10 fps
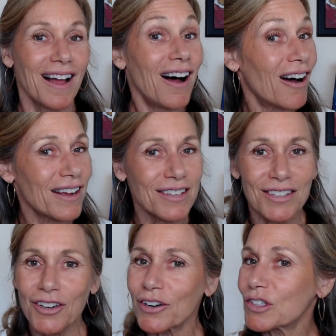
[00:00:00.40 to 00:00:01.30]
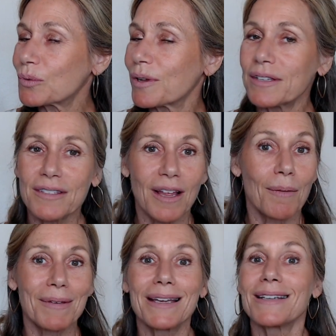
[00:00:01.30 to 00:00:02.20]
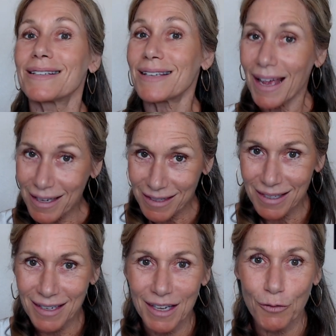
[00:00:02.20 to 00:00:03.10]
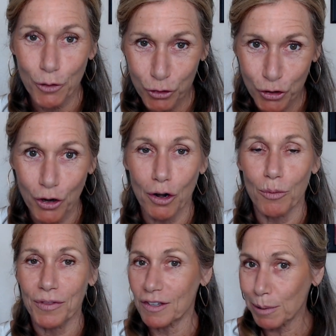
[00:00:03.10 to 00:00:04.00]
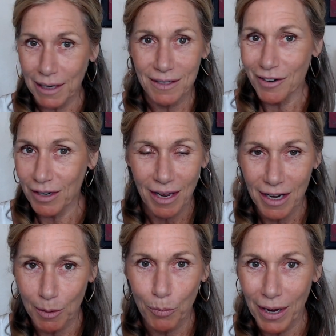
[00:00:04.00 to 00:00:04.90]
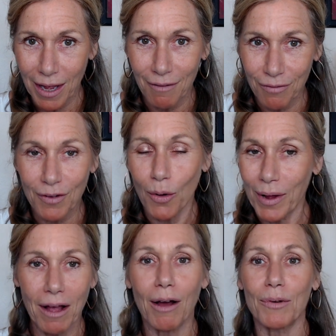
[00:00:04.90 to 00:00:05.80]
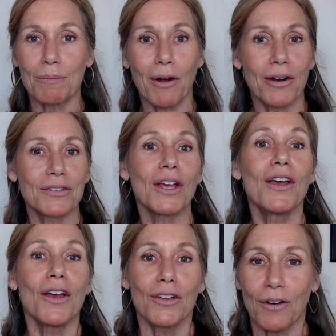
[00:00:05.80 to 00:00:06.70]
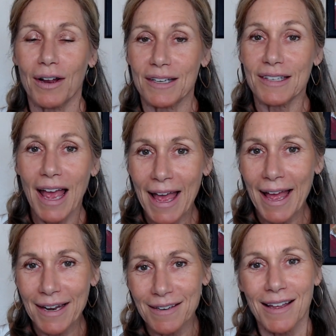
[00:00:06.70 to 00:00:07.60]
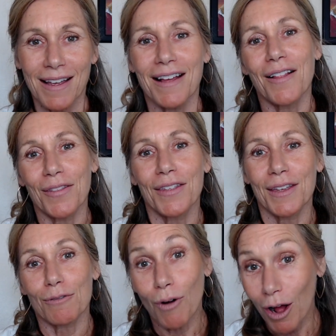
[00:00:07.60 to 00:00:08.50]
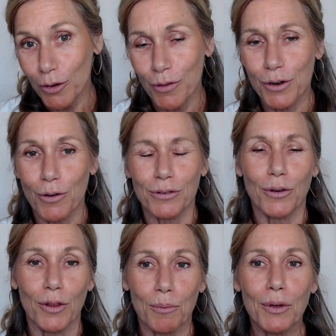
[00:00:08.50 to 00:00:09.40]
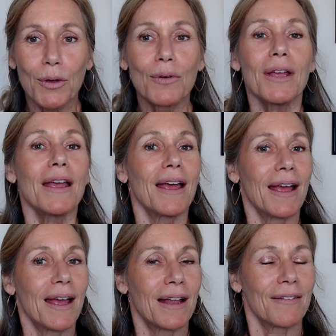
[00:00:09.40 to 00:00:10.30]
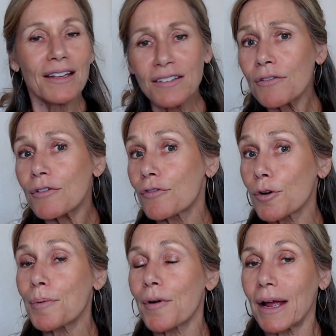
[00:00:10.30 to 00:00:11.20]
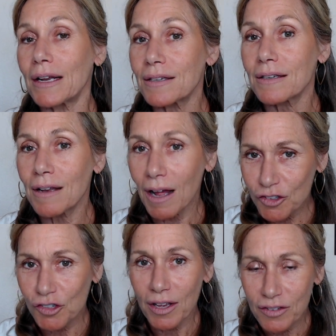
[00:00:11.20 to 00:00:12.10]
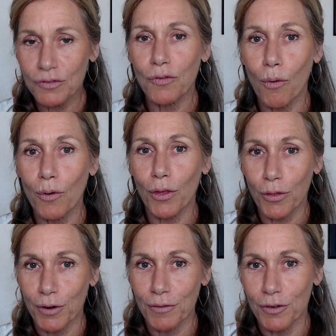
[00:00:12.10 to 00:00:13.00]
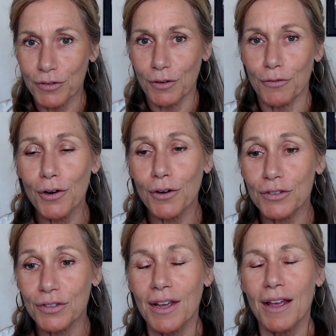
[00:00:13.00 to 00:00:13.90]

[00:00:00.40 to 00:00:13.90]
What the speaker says: August starts with some intensity for sure with this planetary lineup we have going on with Mars, Uranus, and the Rahu, the north node of the moon. And that's going to reverberate, not just for the 31st and the 1st,